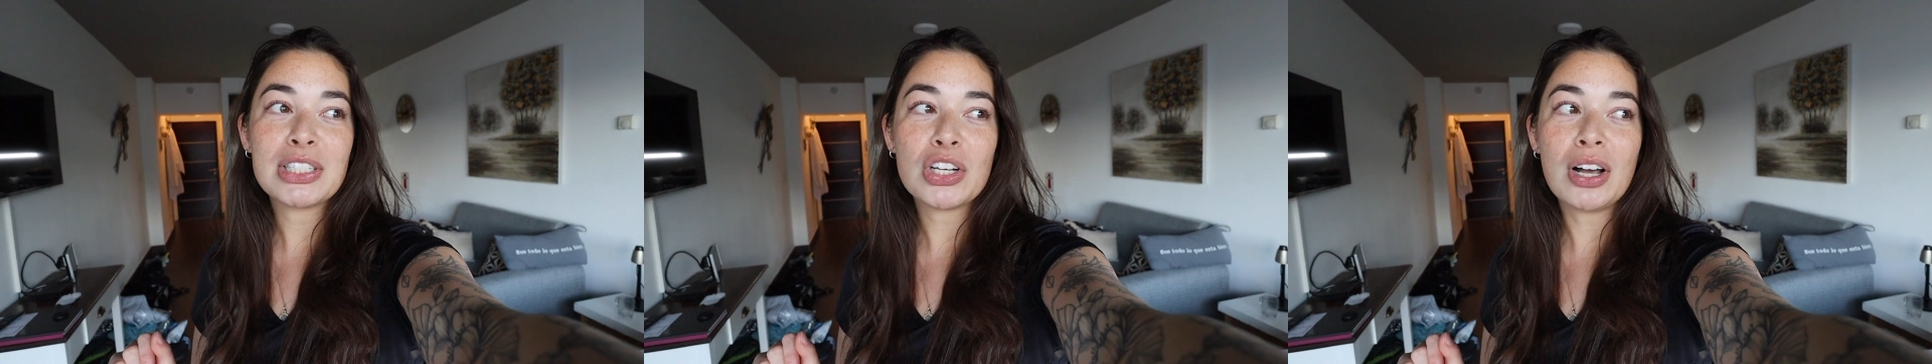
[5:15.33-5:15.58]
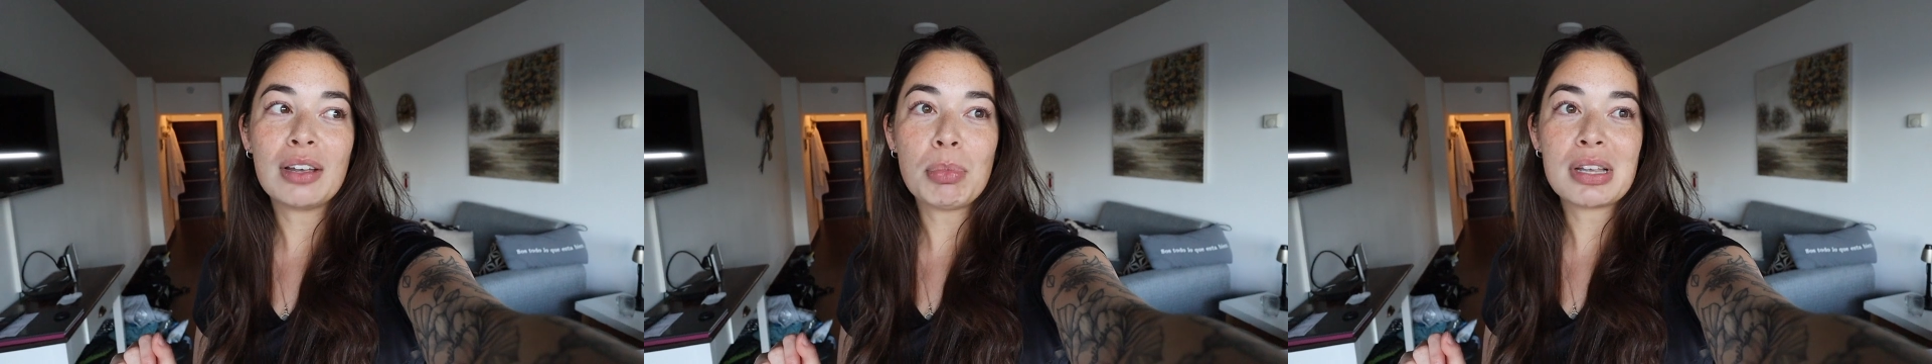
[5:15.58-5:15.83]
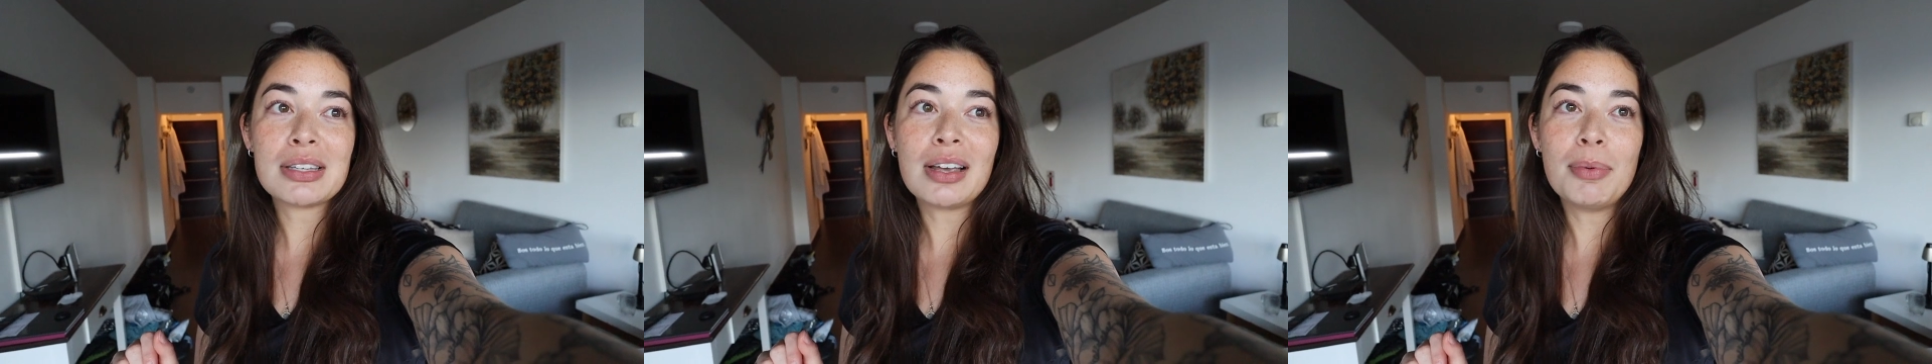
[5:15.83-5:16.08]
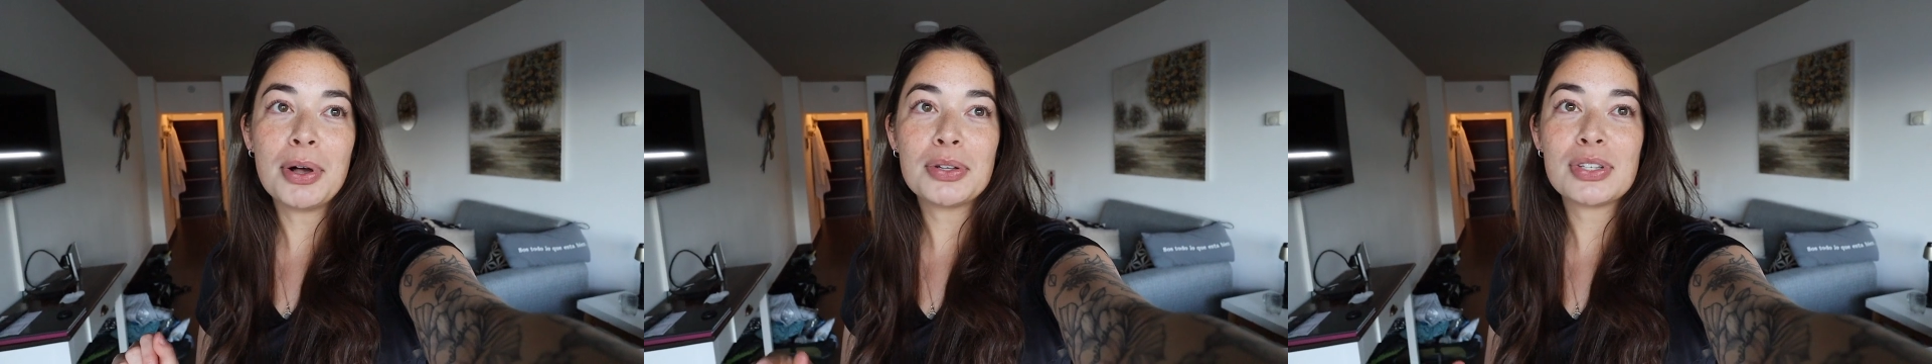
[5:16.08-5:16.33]
talking about
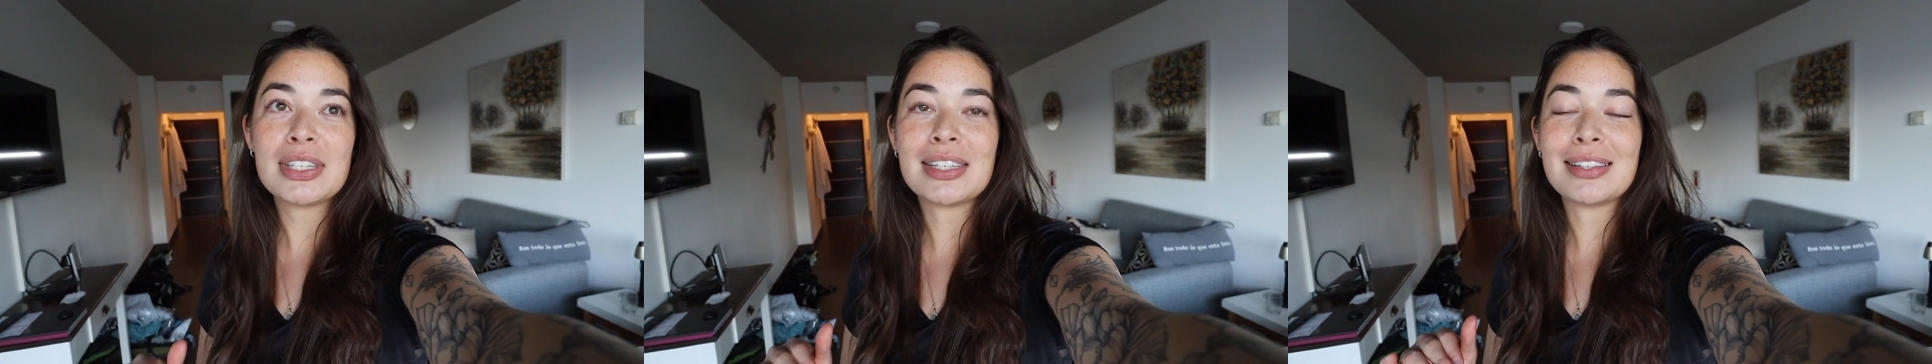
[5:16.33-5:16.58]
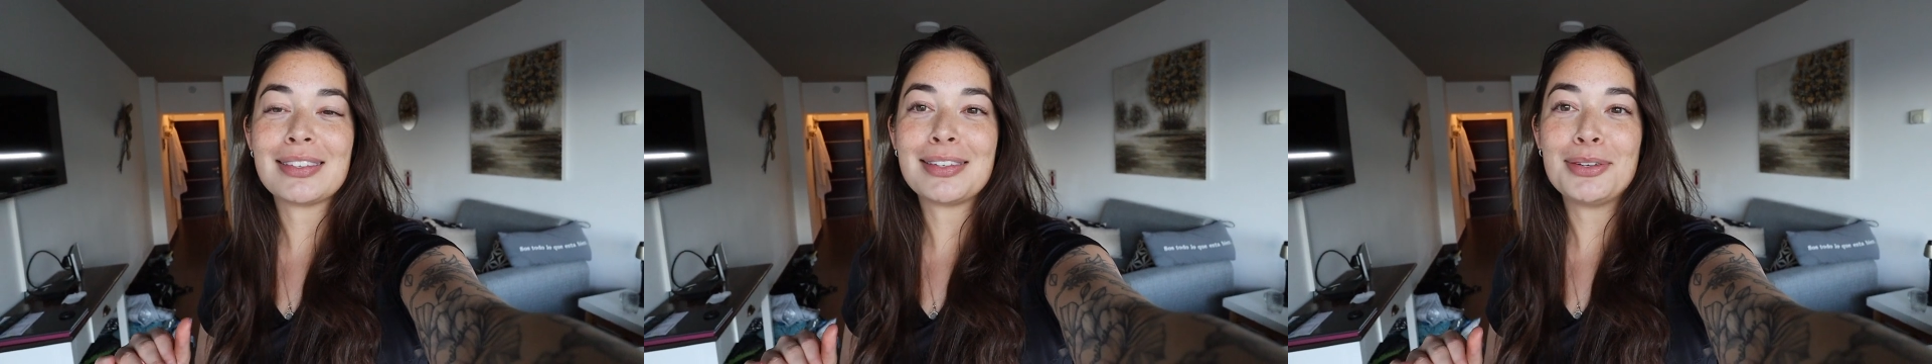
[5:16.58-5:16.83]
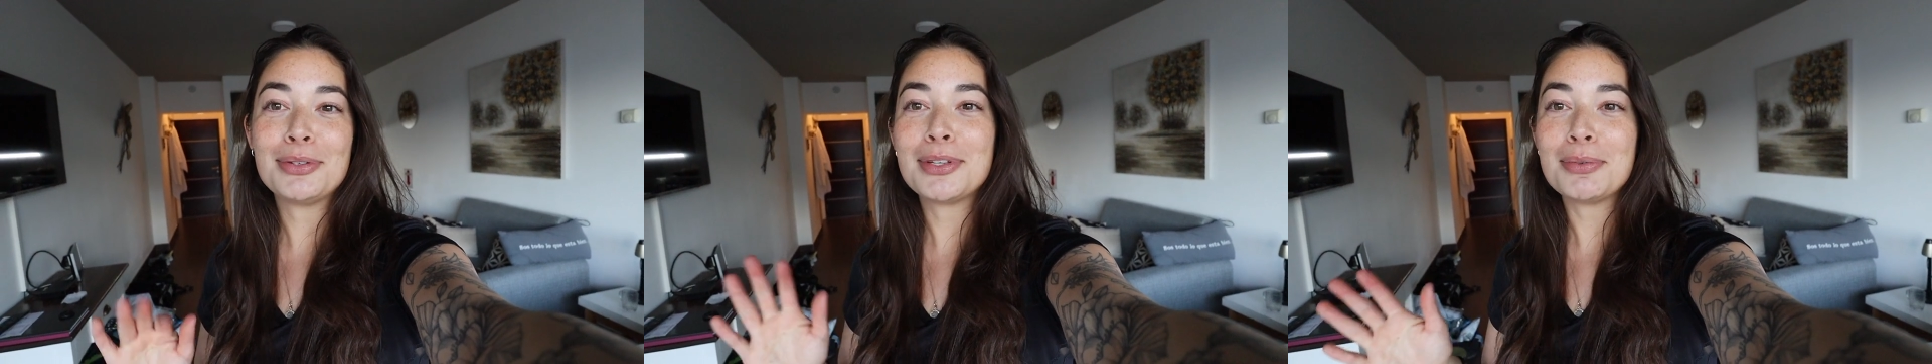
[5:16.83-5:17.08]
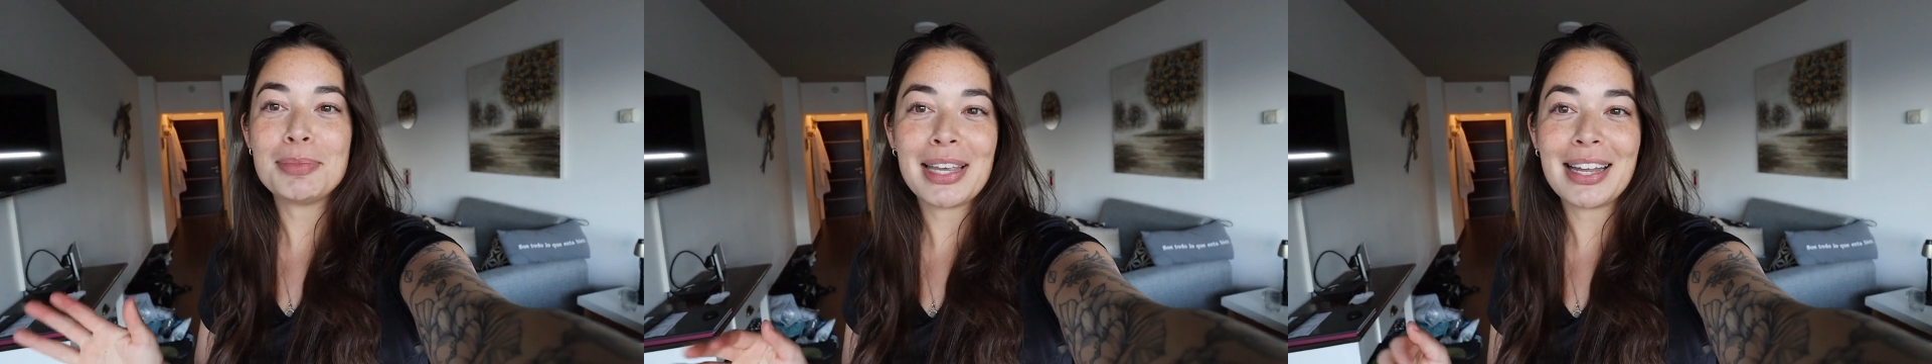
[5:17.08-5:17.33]
sailboats and
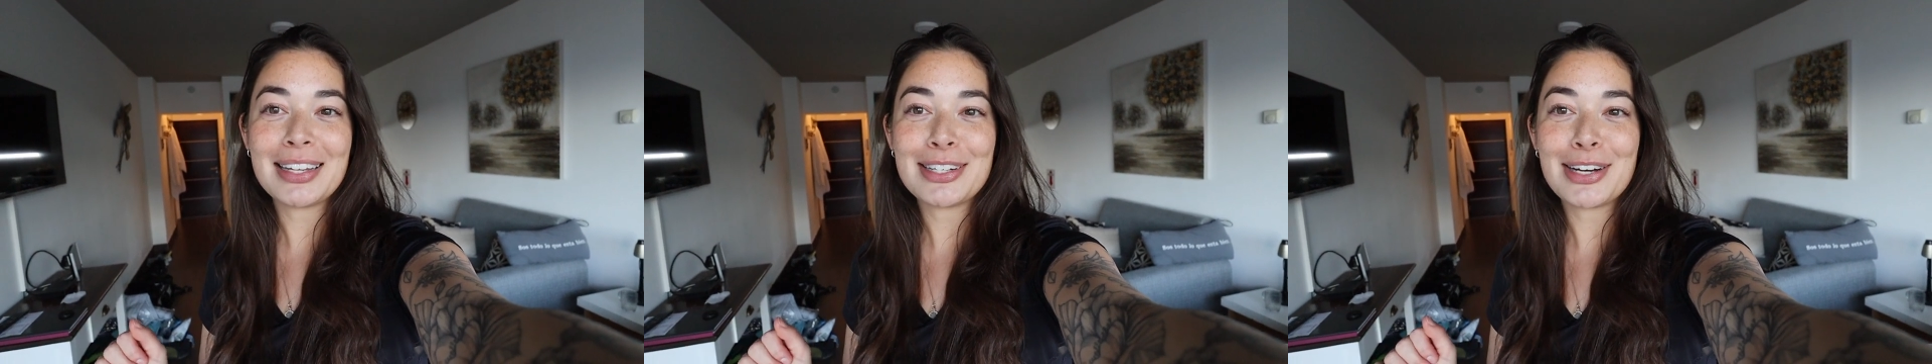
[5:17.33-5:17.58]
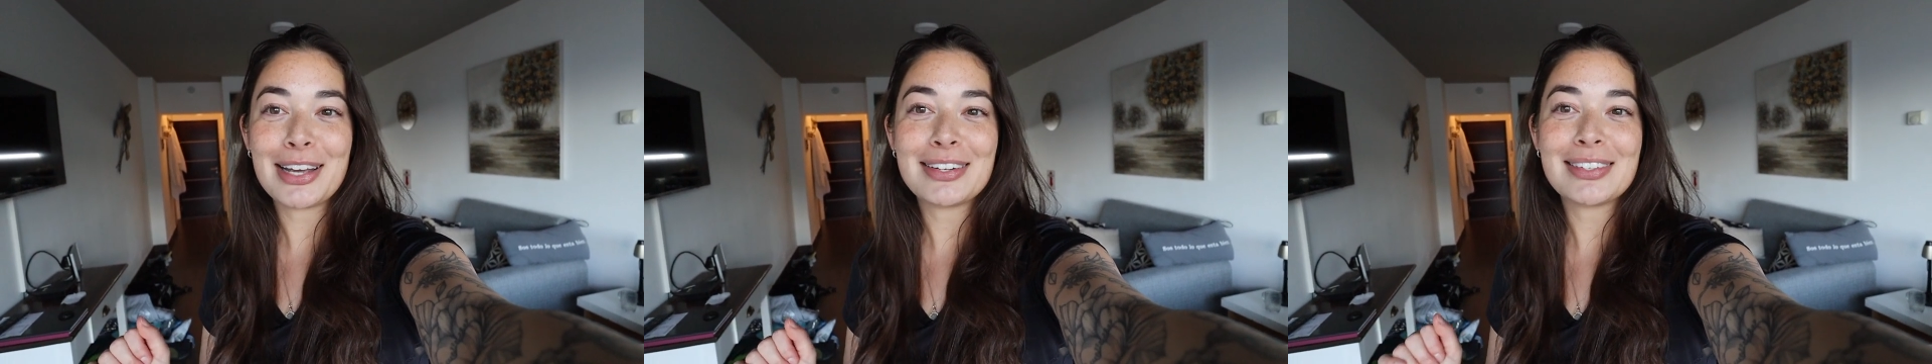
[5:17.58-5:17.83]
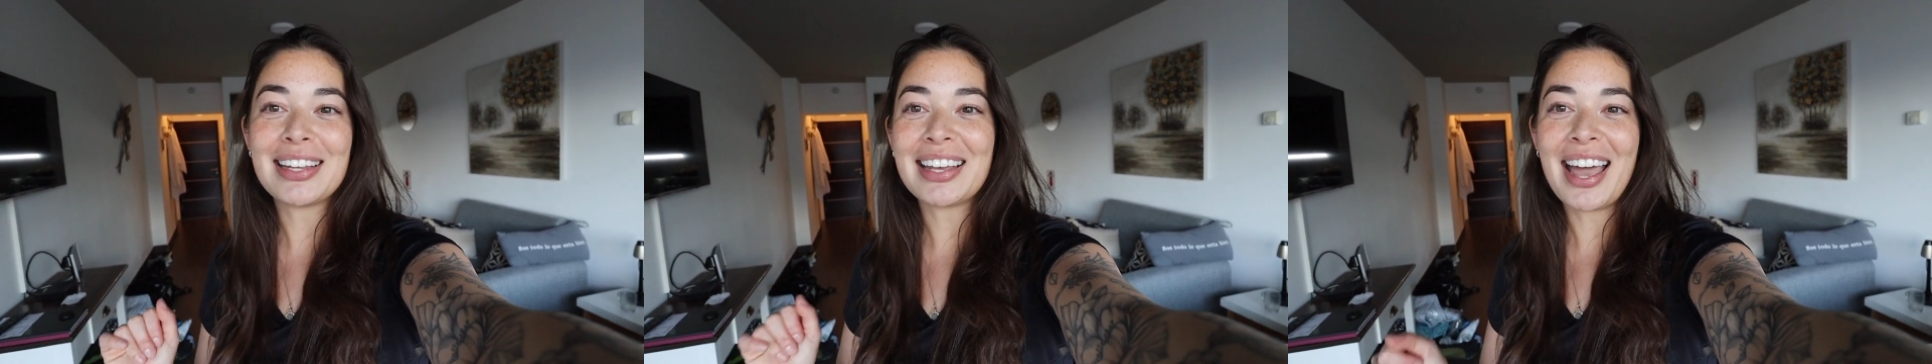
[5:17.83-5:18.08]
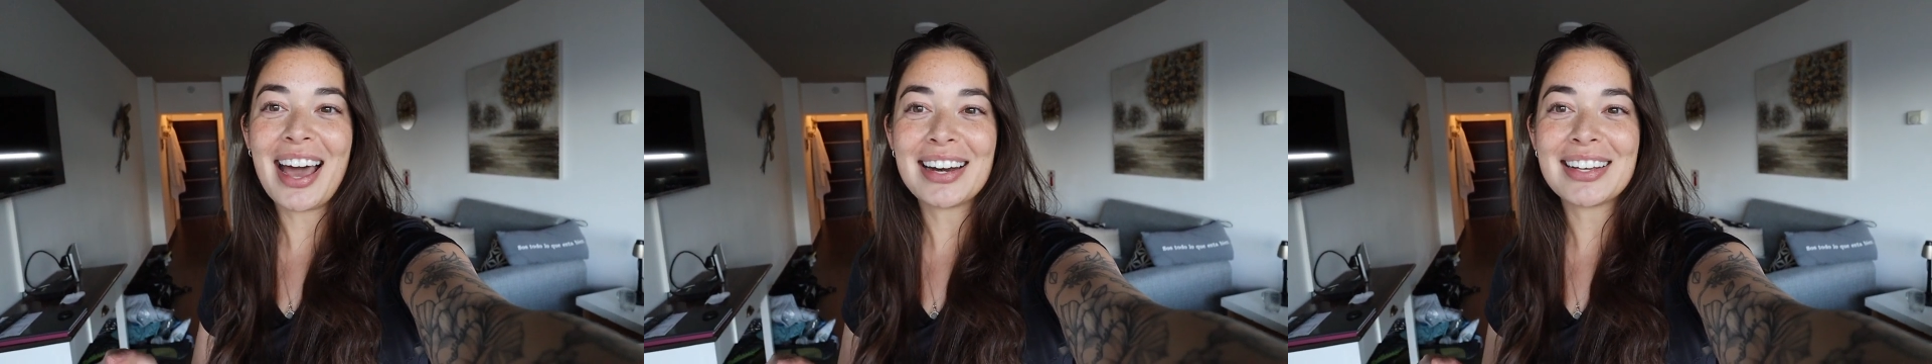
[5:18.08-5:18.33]
YouTube sailing channels
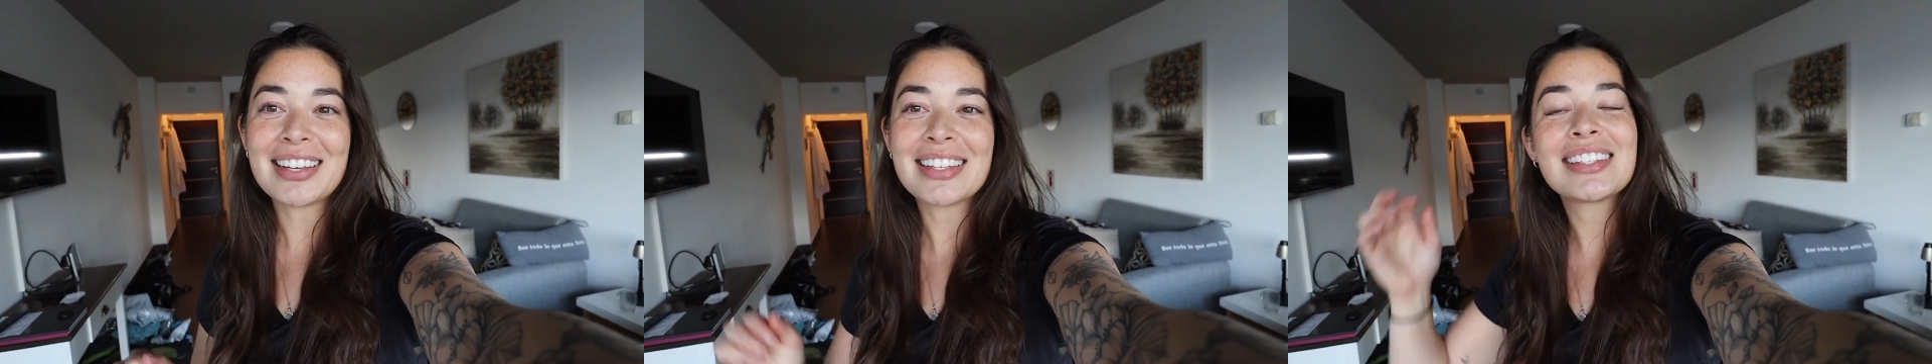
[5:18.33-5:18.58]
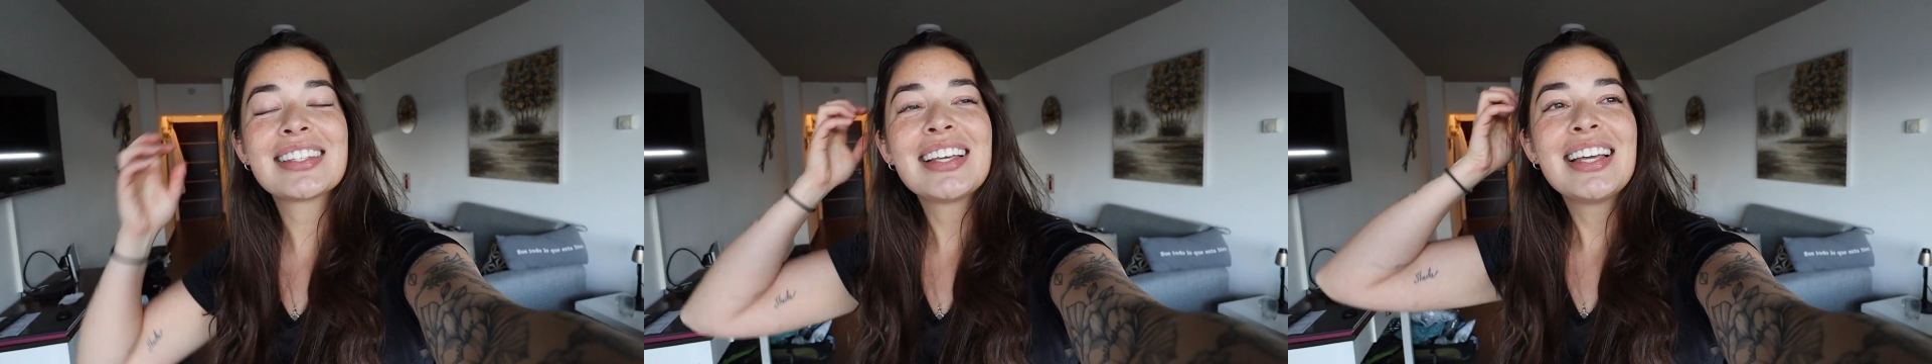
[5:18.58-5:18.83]
like Atticus.